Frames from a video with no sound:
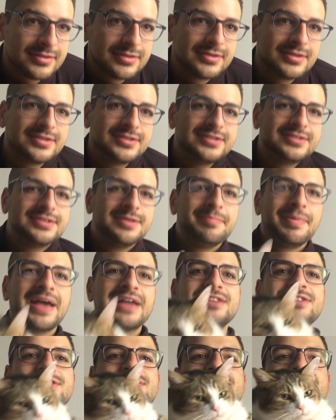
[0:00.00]
This is
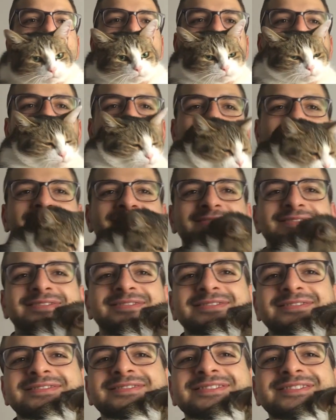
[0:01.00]
Apache.
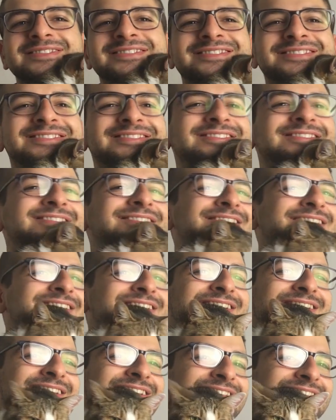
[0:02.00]
Oh,
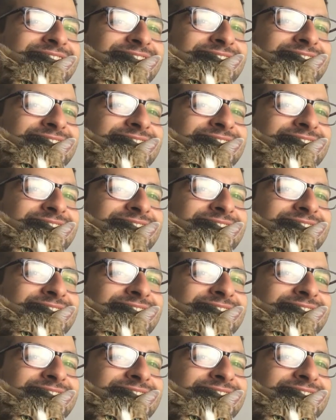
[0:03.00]
kitty.